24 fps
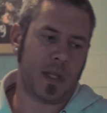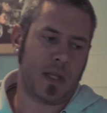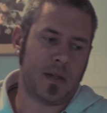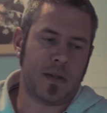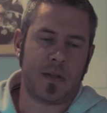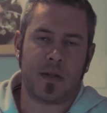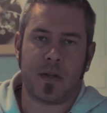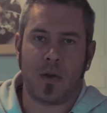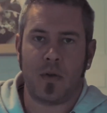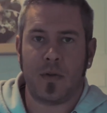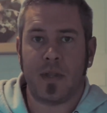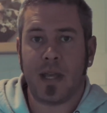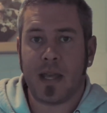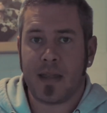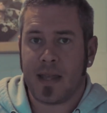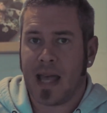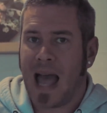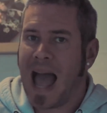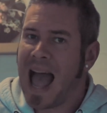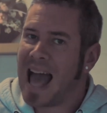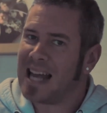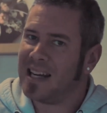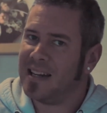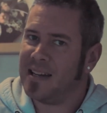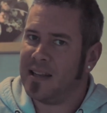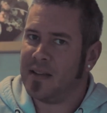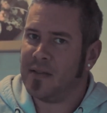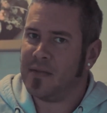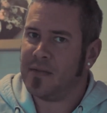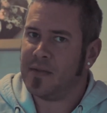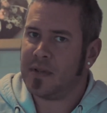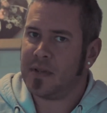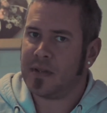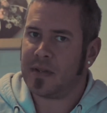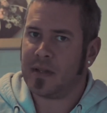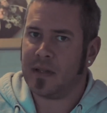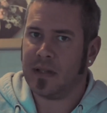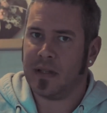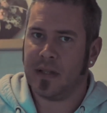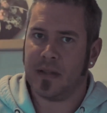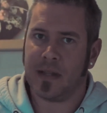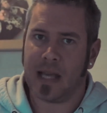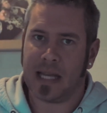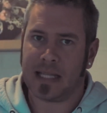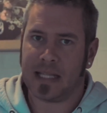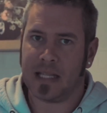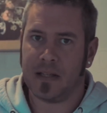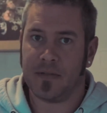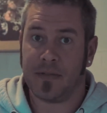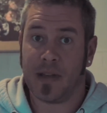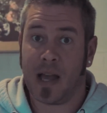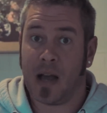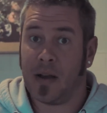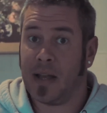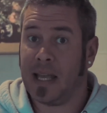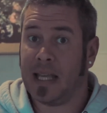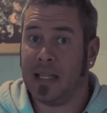So they're the additives that give our